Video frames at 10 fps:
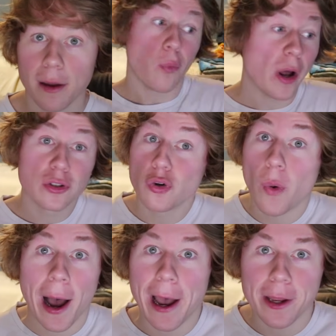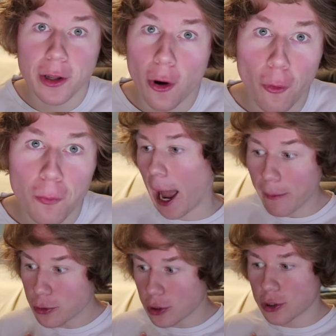But what do I know?
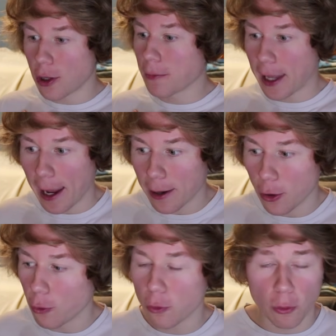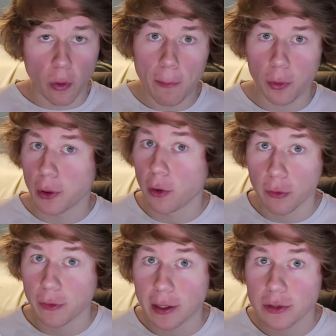I'm just some kid who grew up with all
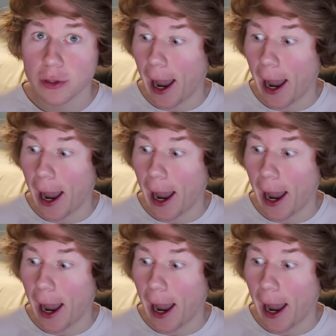of this.